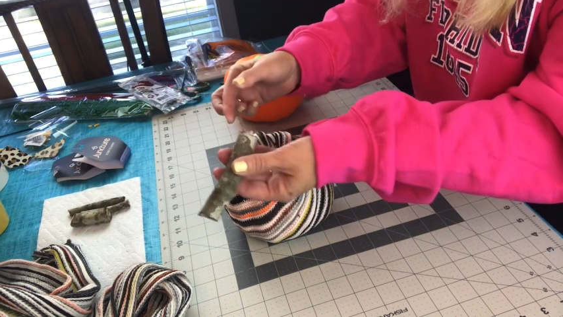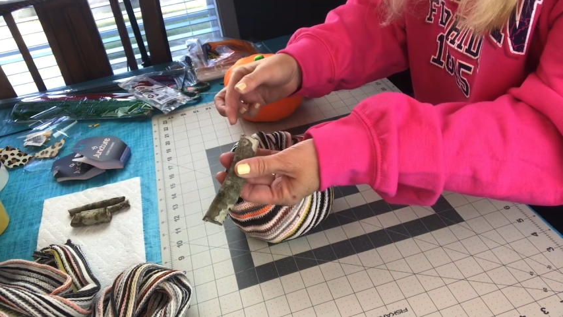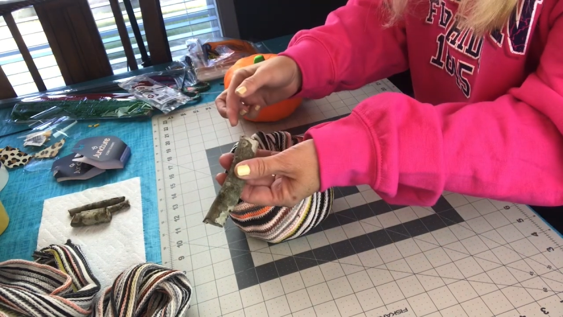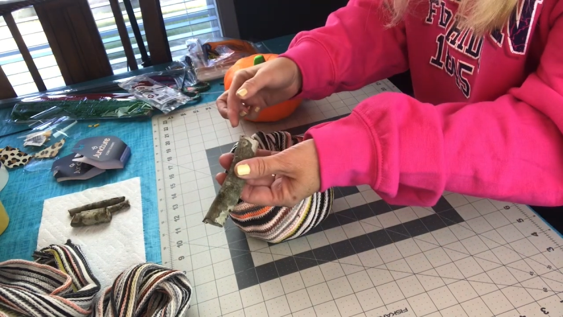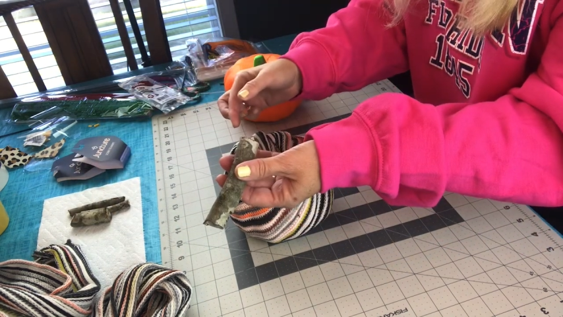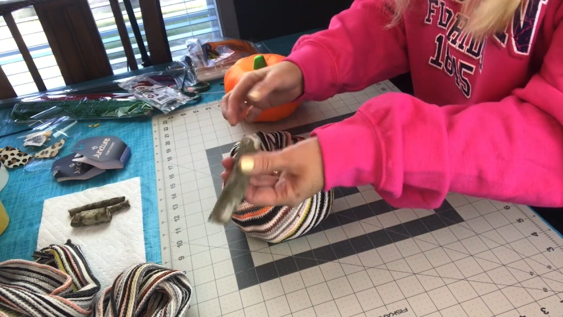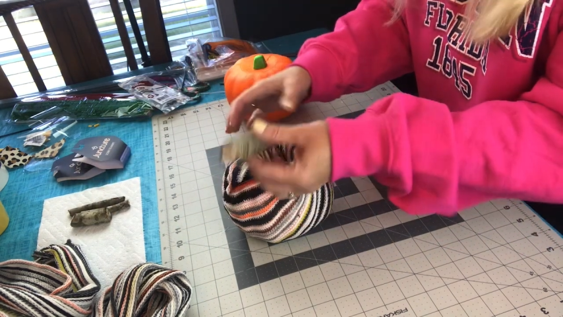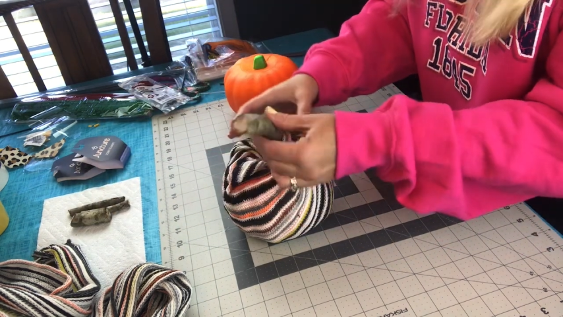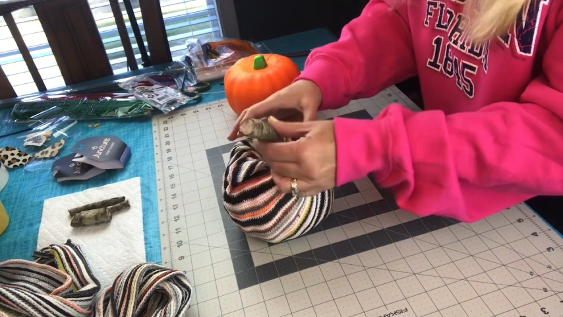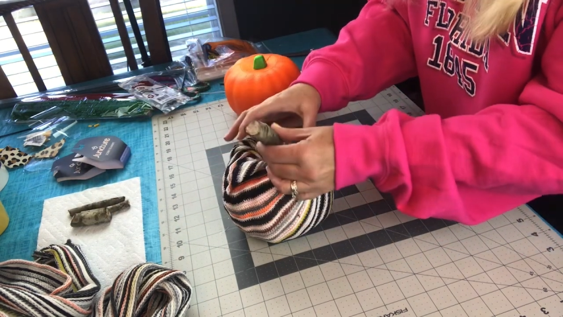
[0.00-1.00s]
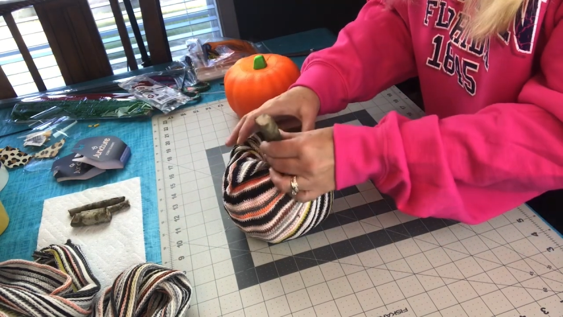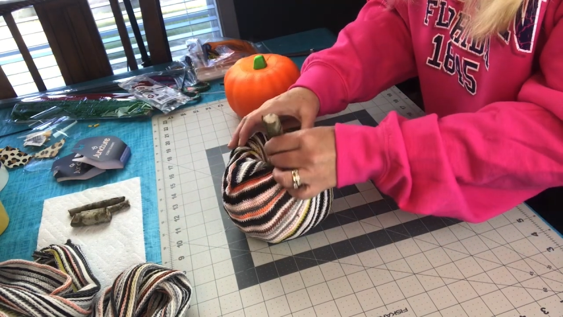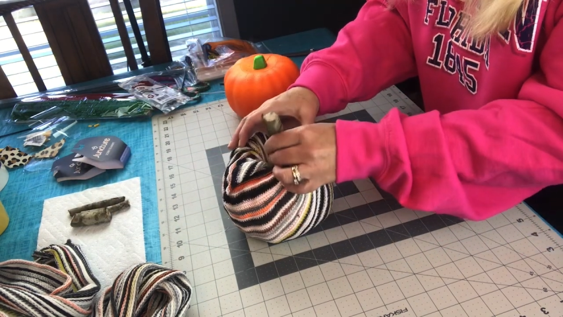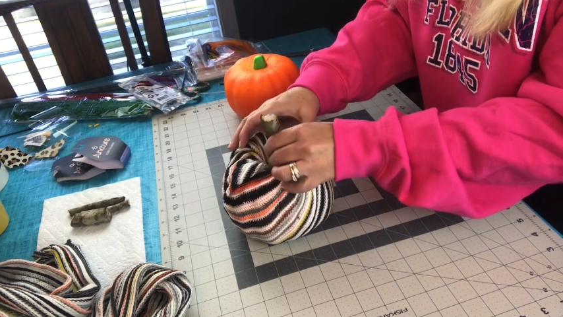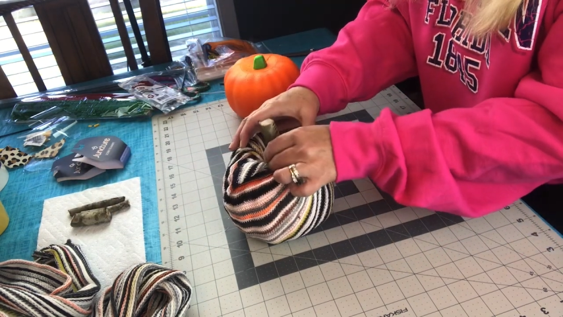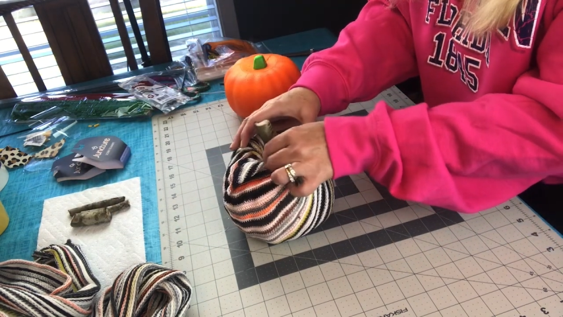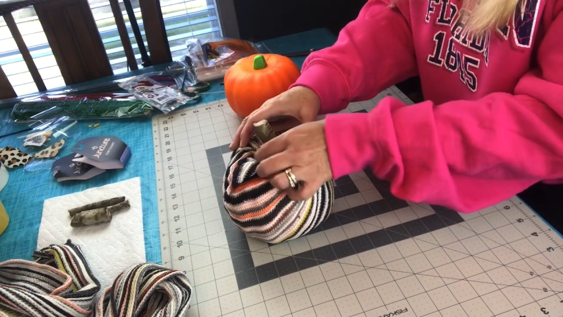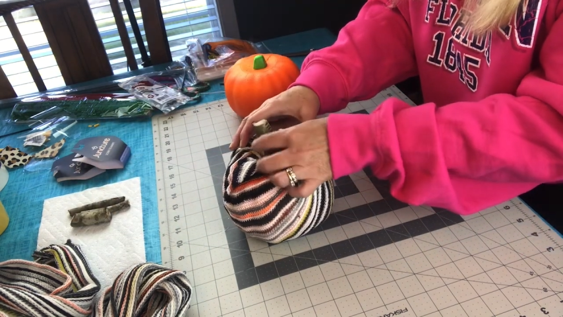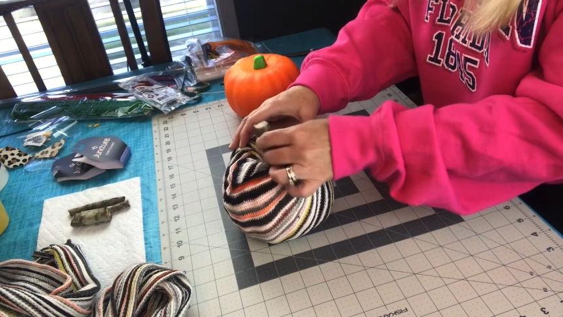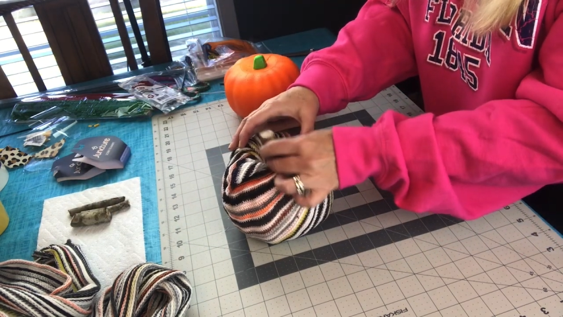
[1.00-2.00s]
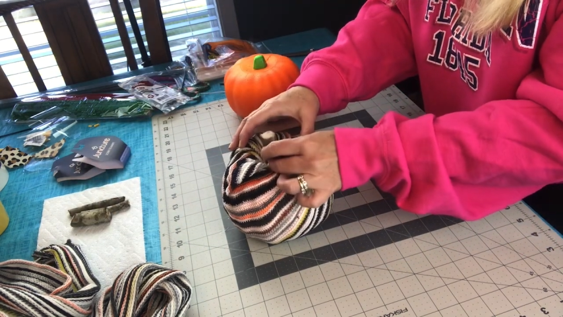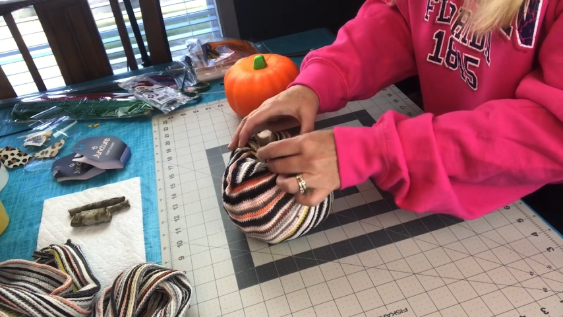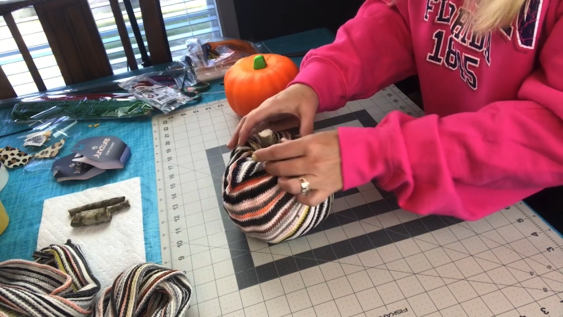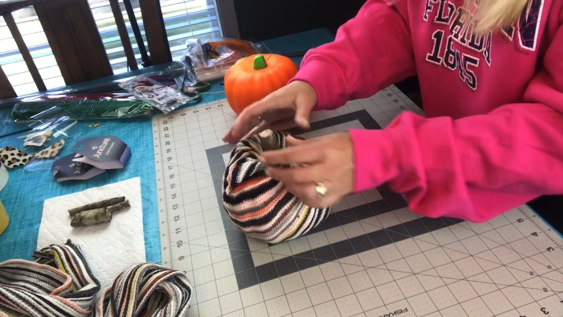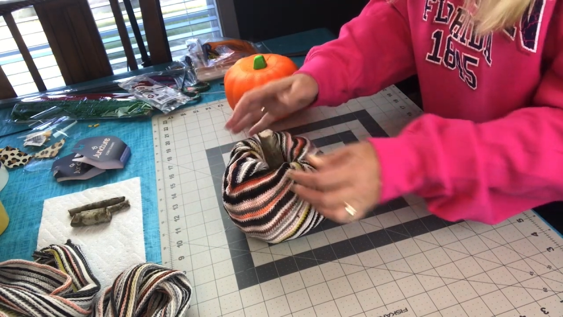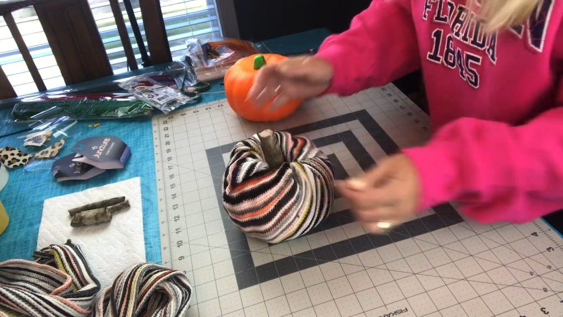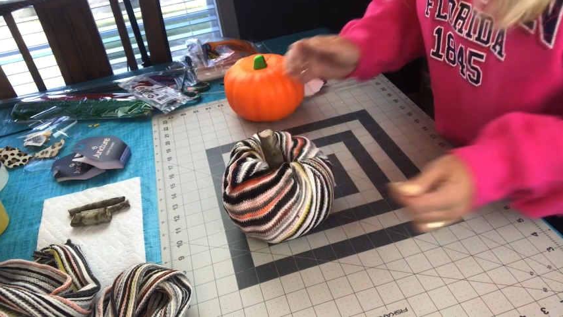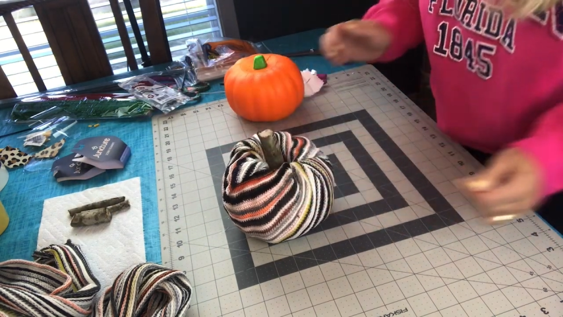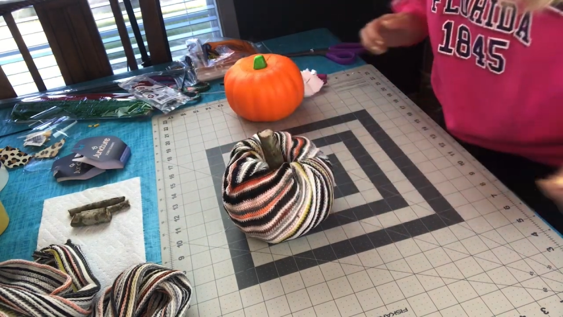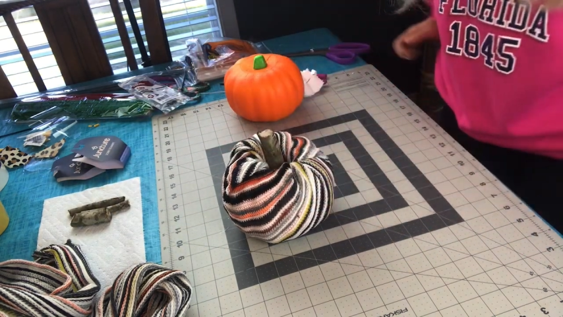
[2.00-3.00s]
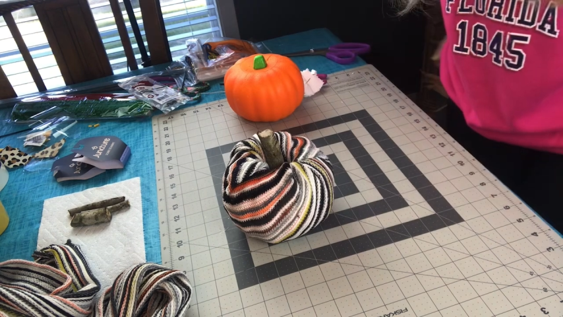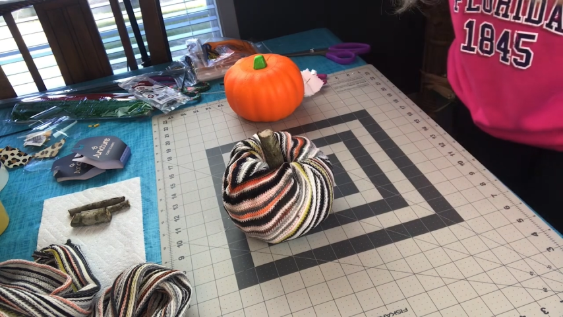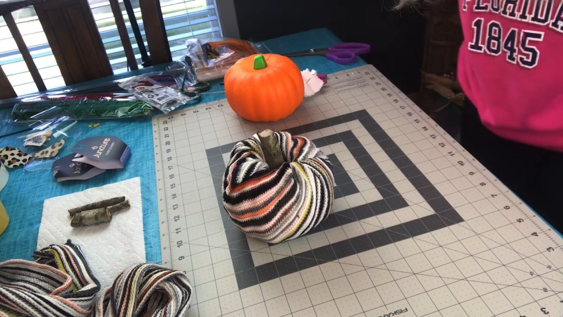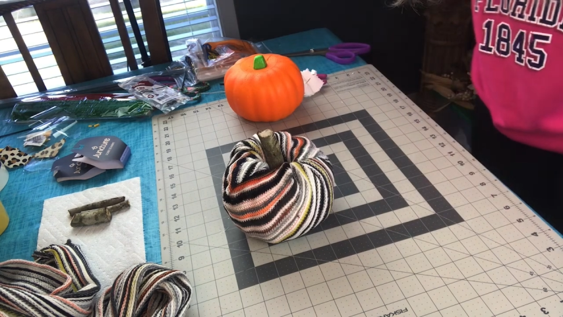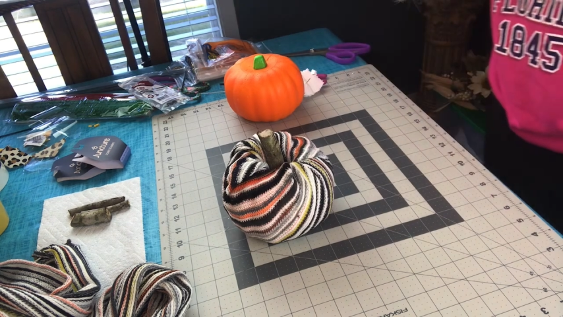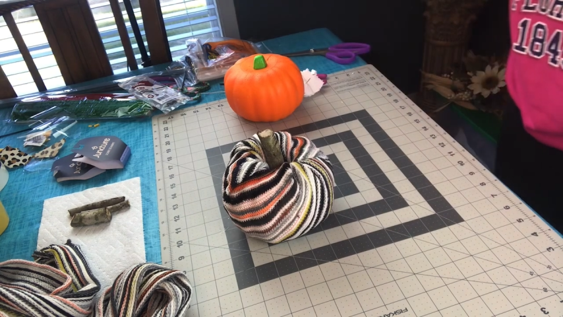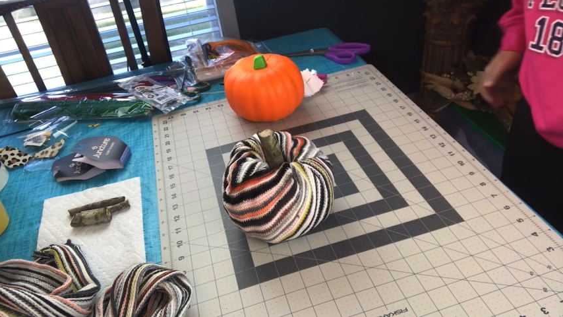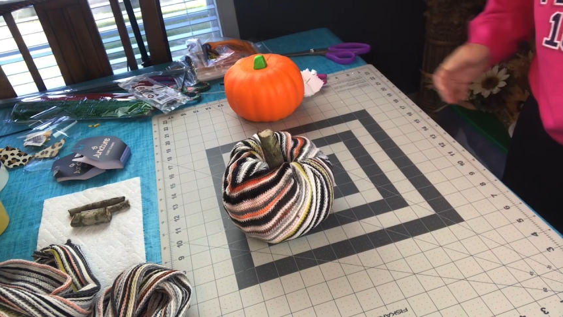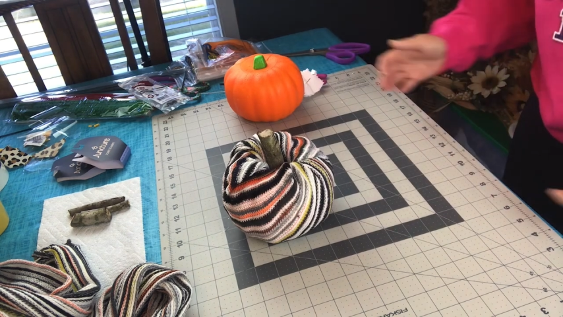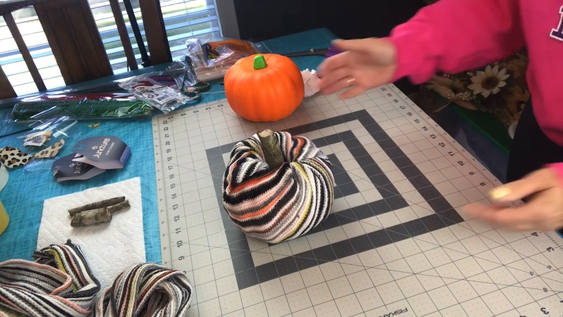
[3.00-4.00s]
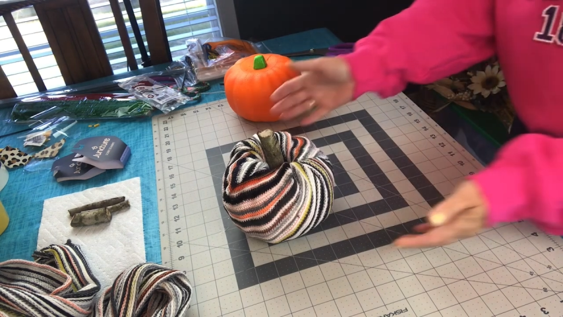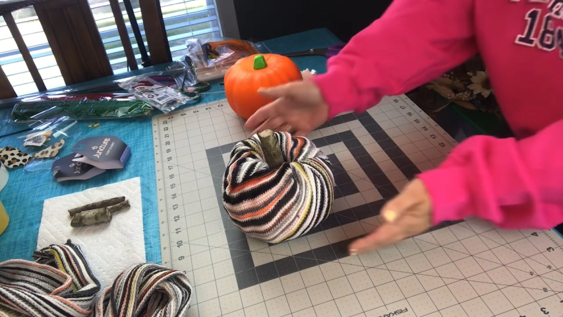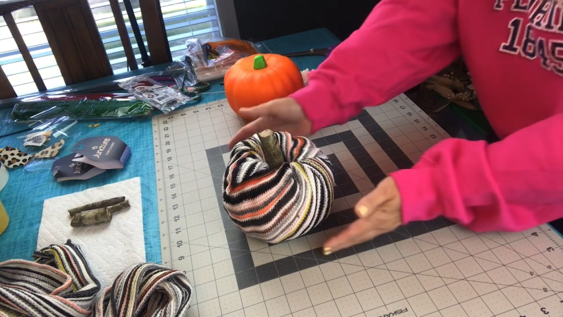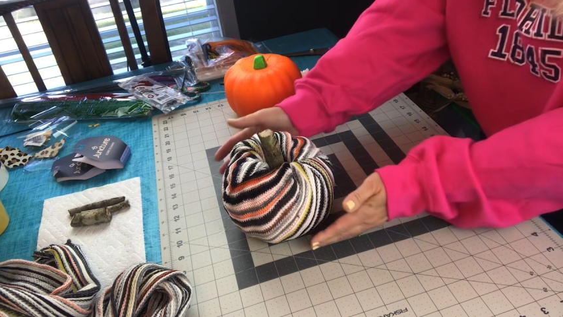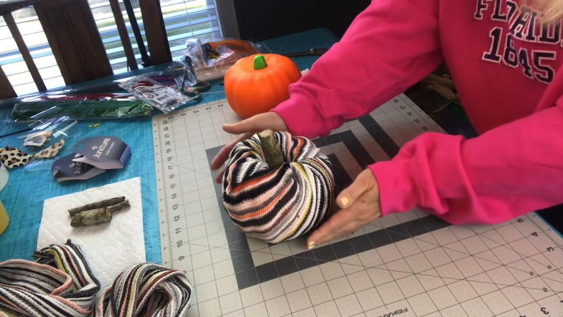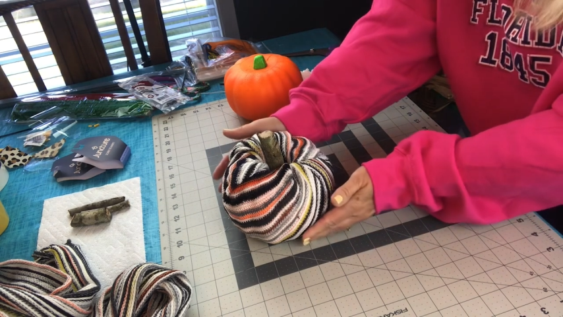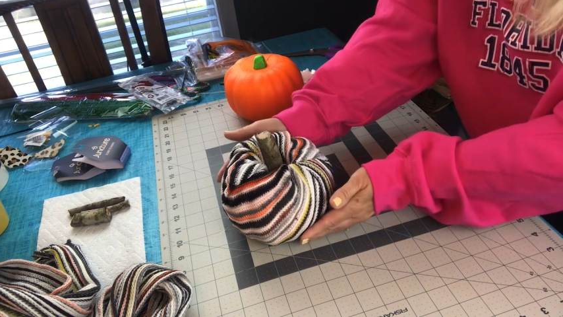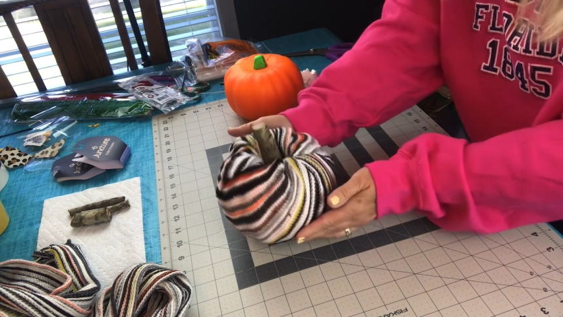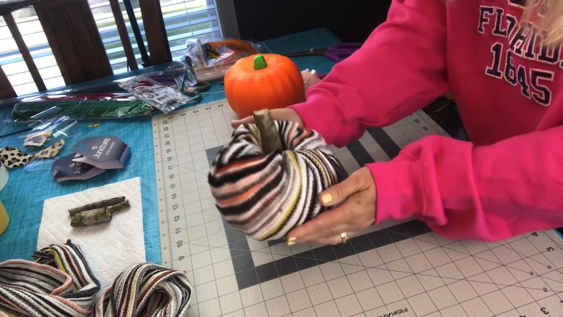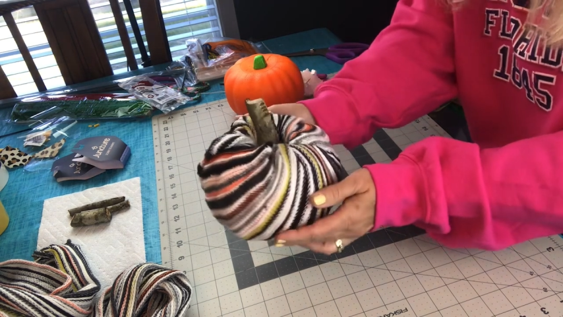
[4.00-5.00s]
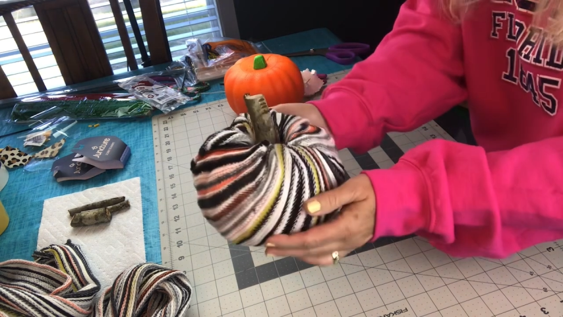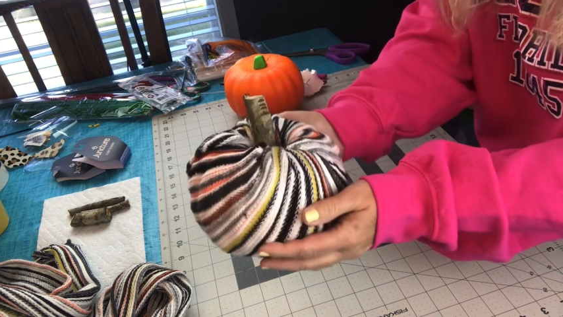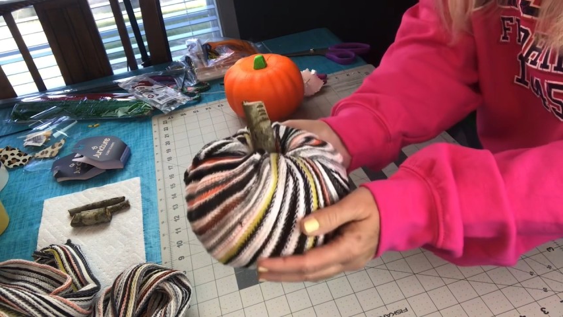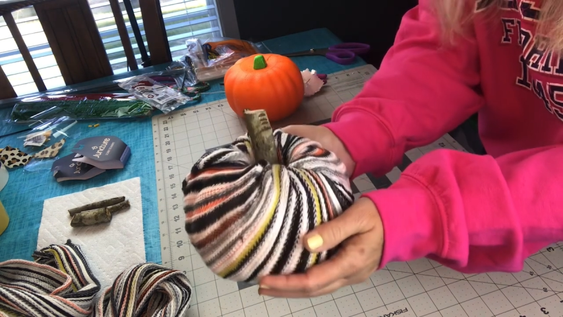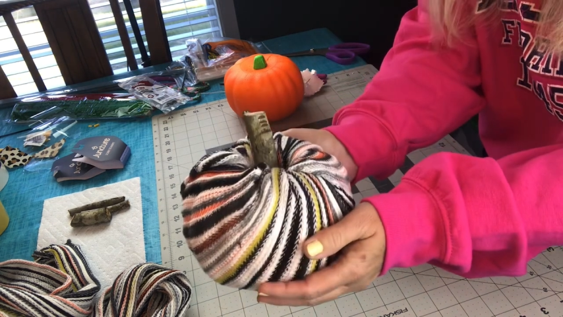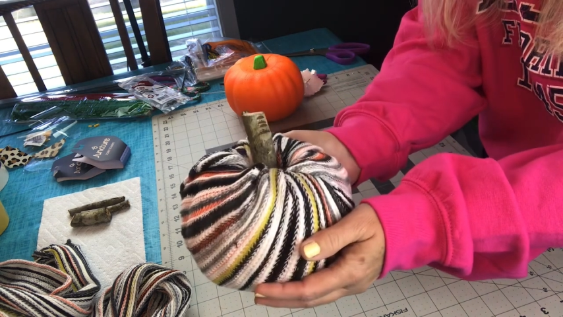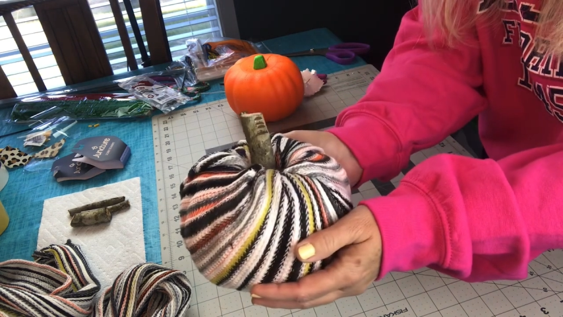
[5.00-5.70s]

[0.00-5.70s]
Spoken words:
[unreadable: no face in view]